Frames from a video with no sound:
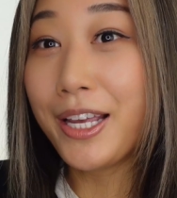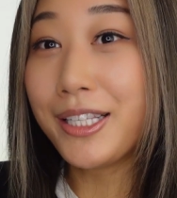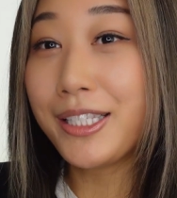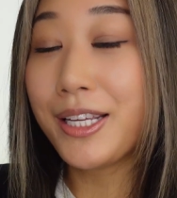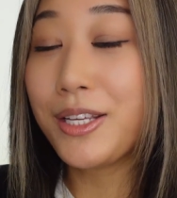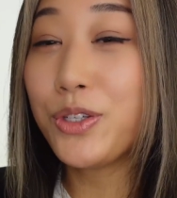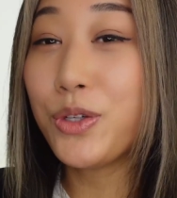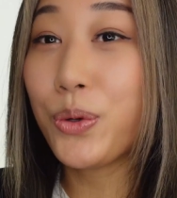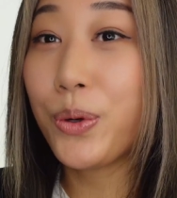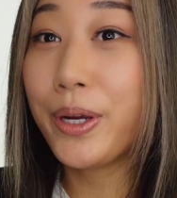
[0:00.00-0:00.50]

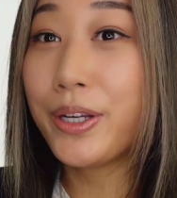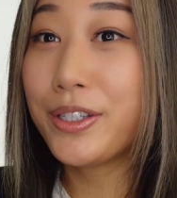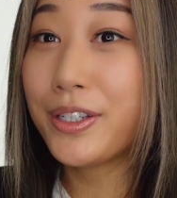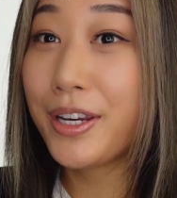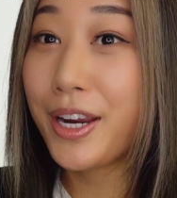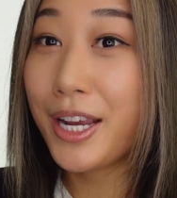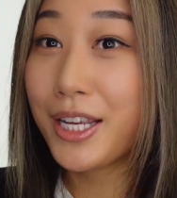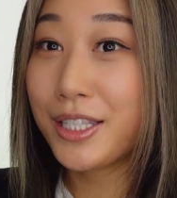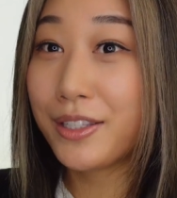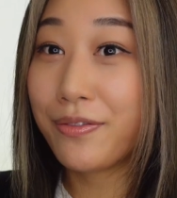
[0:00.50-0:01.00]
Enjoyed
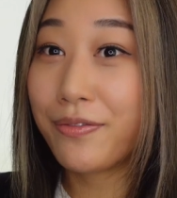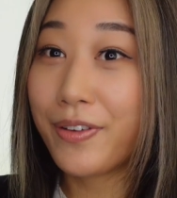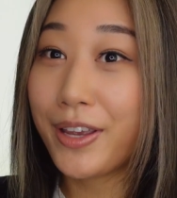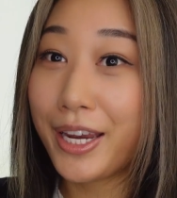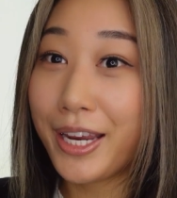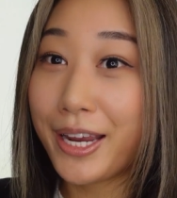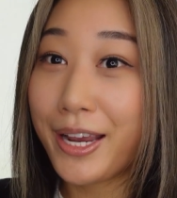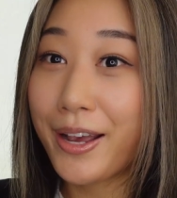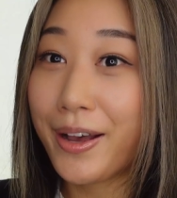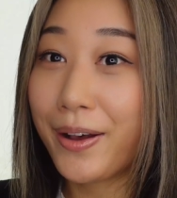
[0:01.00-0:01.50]
today's
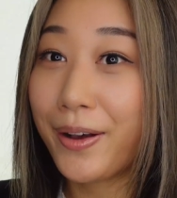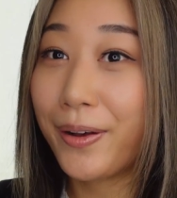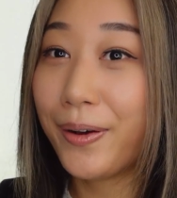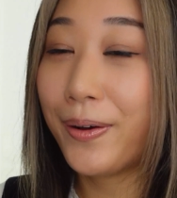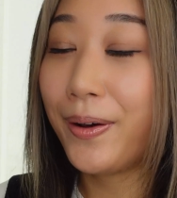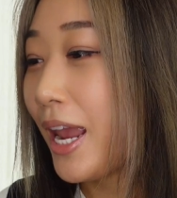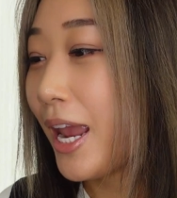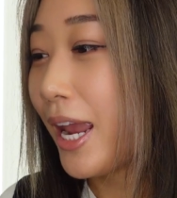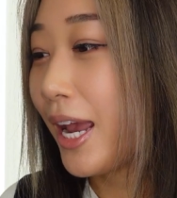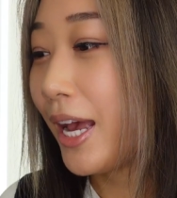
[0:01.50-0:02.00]

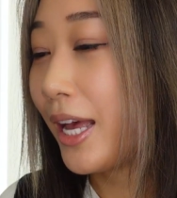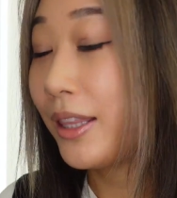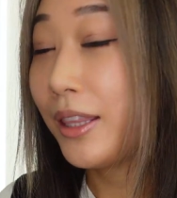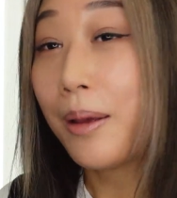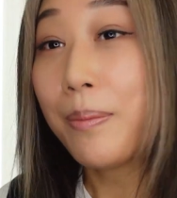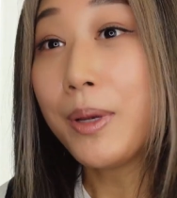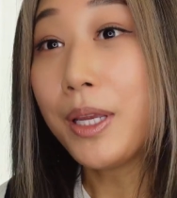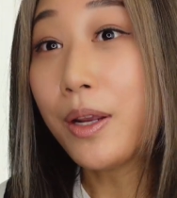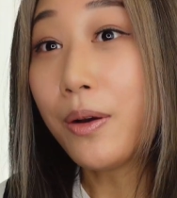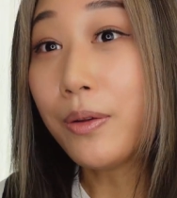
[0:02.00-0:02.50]
video and
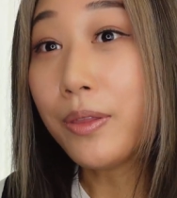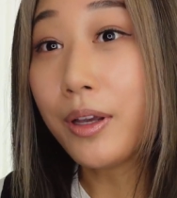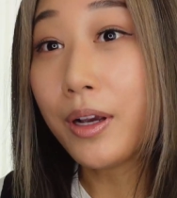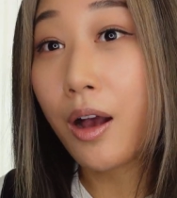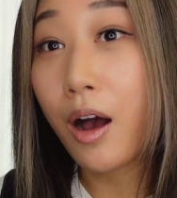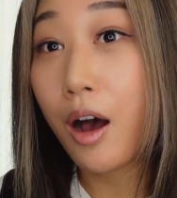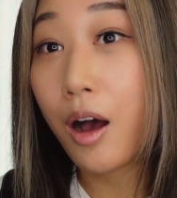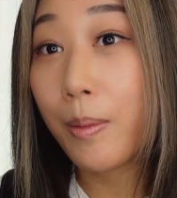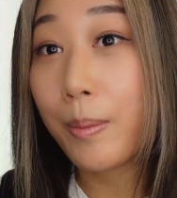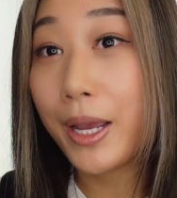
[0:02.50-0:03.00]
let me know in the
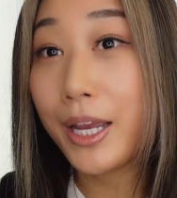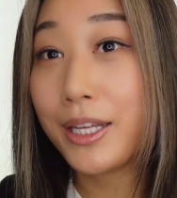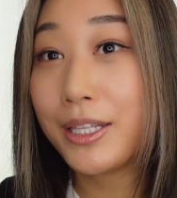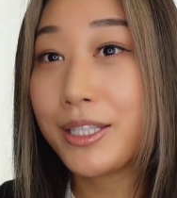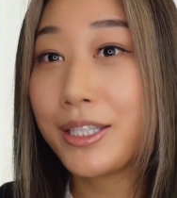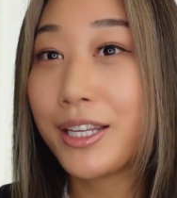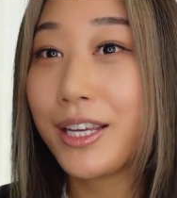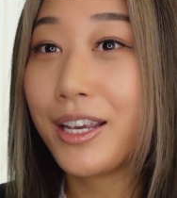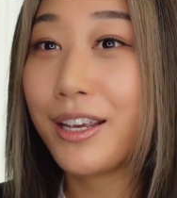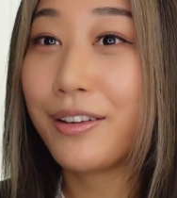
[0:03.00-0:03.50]

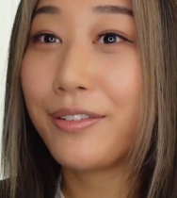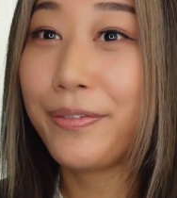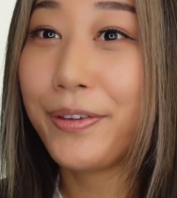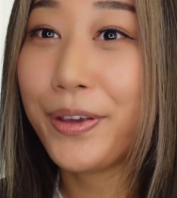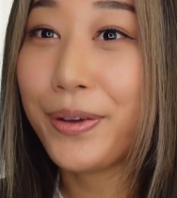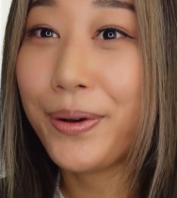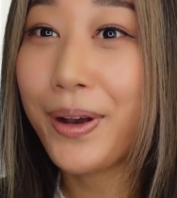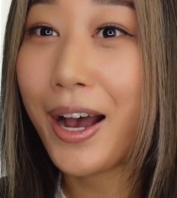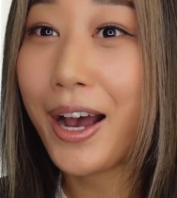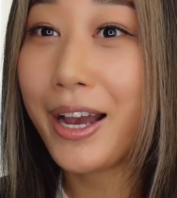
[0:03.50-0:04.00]
comments if
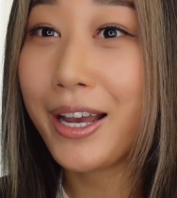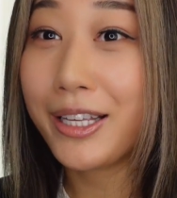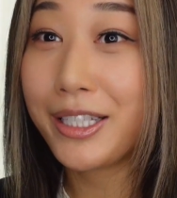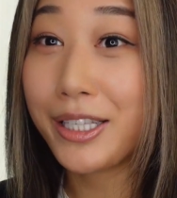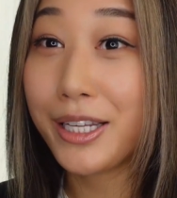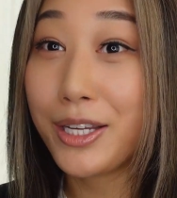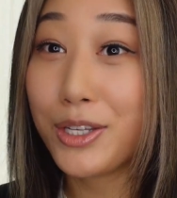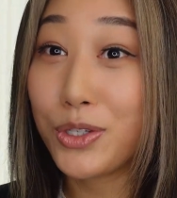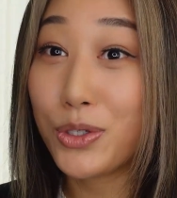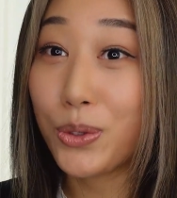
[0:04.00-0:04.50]
you guys
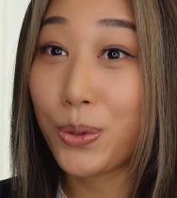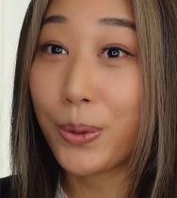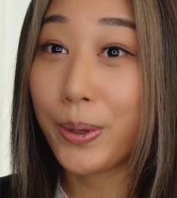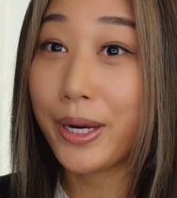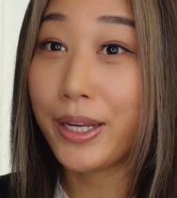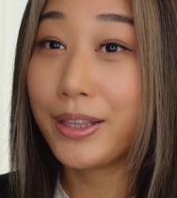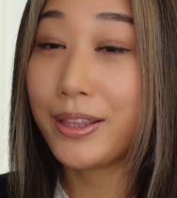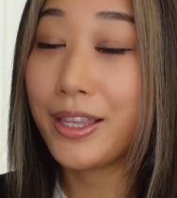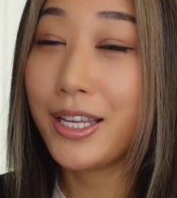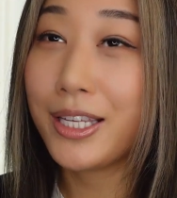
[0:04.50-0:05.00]

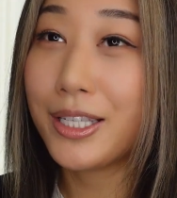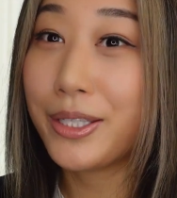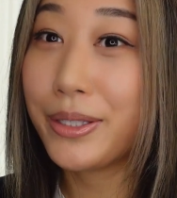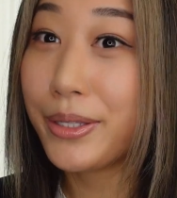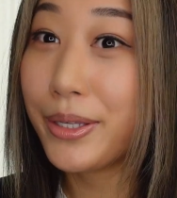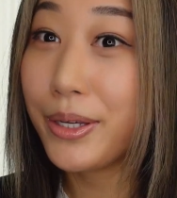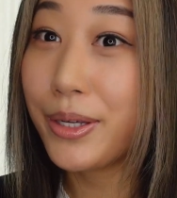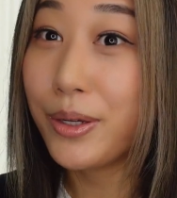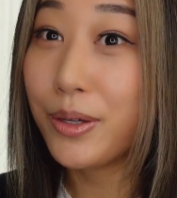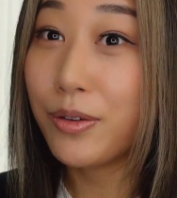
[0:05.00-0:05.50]
enjoyed this
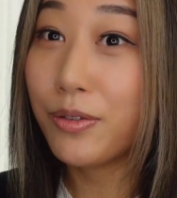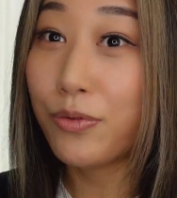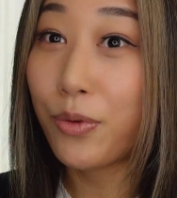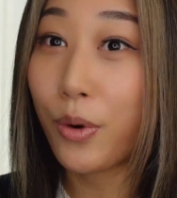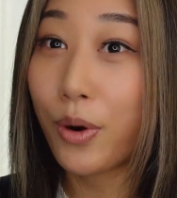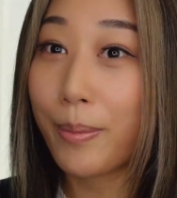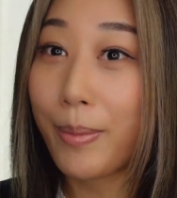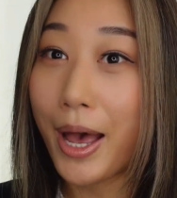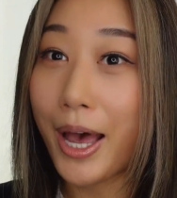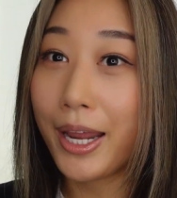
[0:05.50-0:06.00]
new
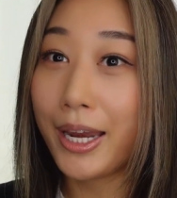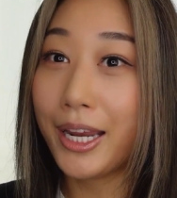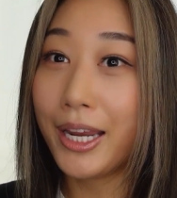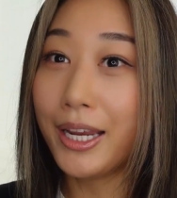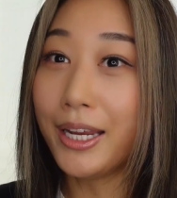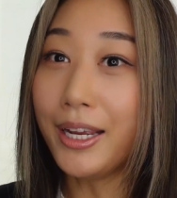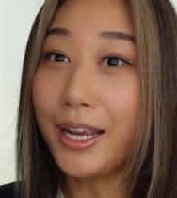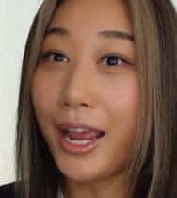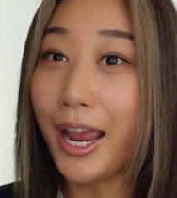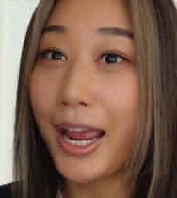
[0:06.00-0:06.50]

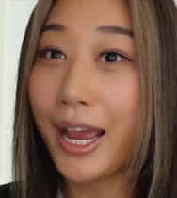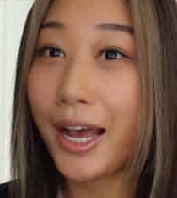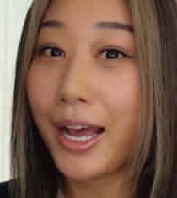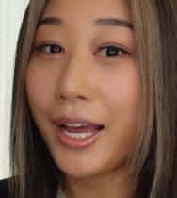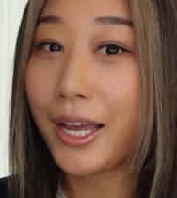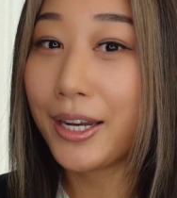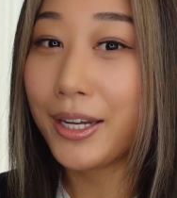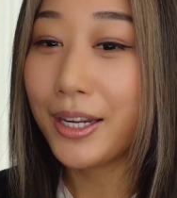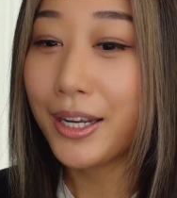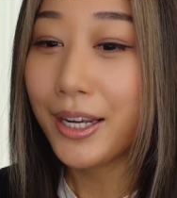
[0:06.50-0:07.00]
formatting
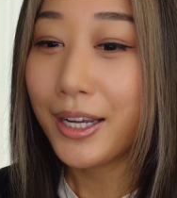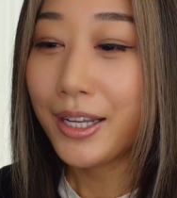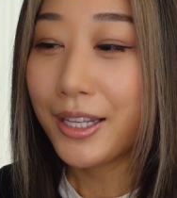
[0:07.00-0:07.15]
and